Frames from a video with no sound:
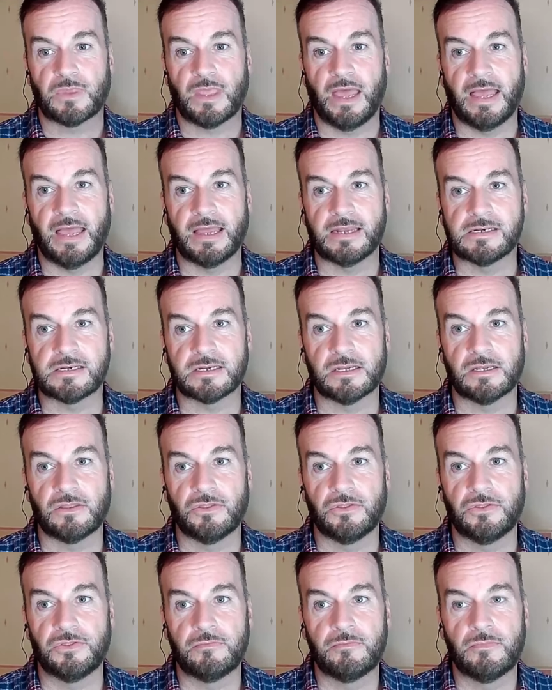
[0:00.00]
And
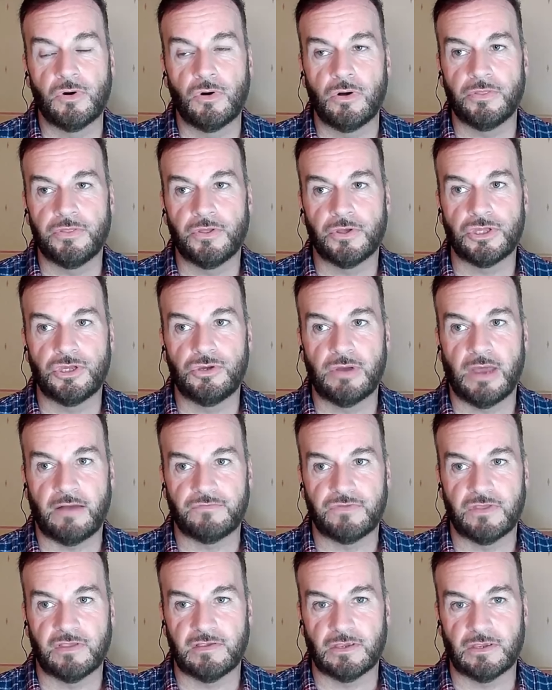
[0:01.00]
the more that you
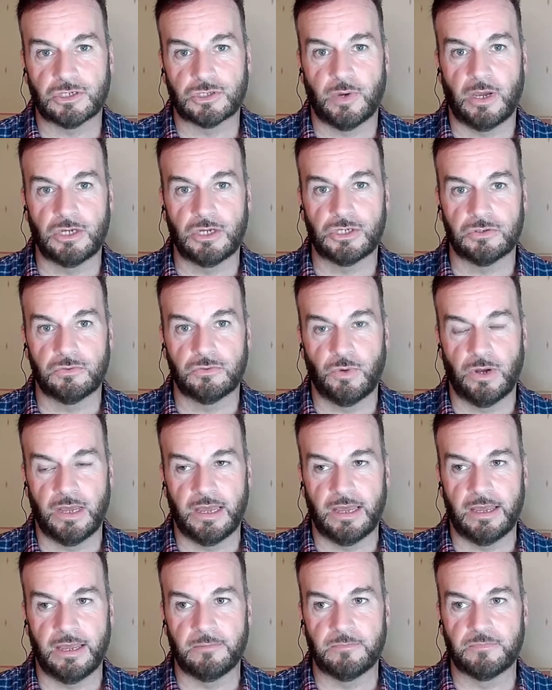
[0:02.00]
have this situation
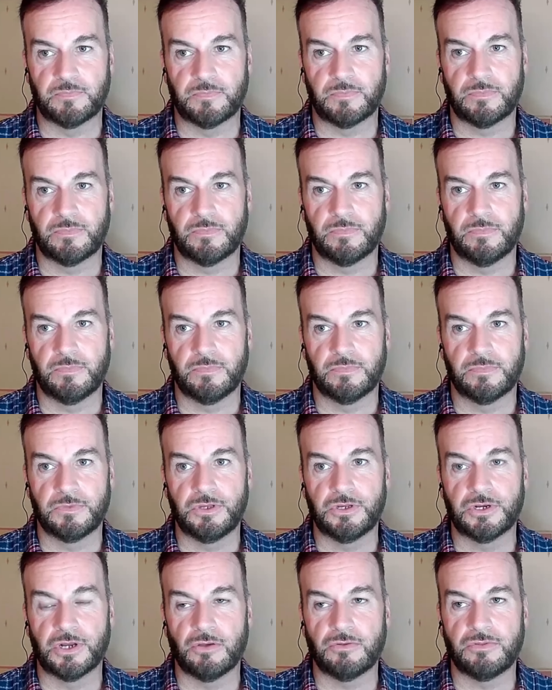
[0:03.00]
where,
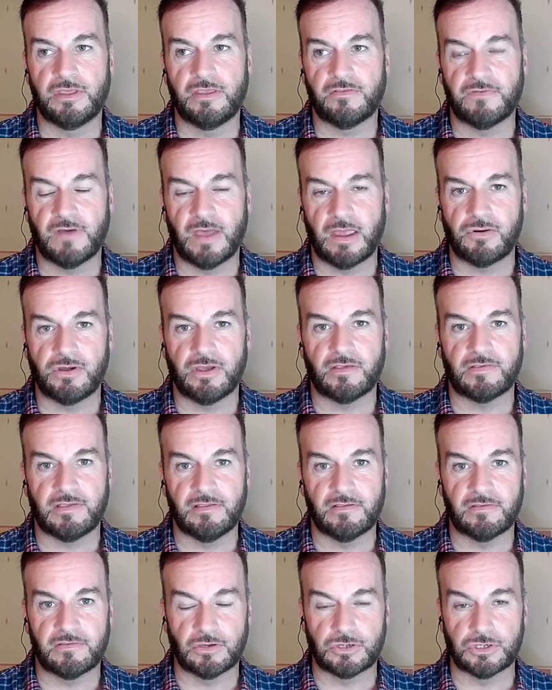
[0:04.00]
you know, these various
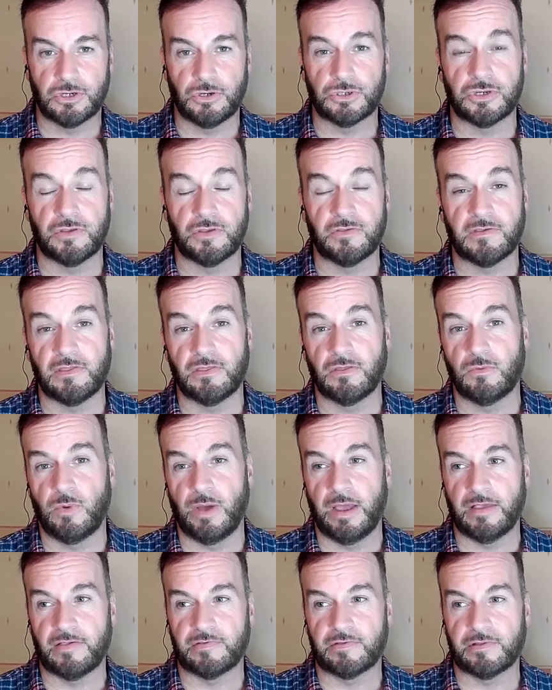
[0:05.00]
institutions in the
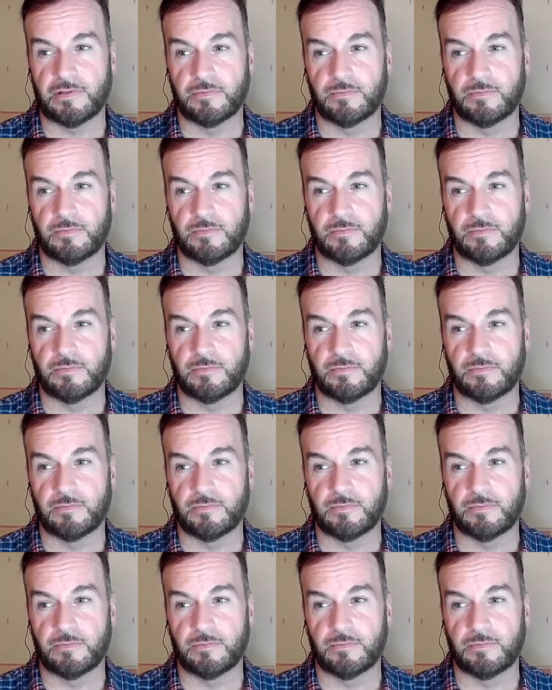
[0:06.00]
West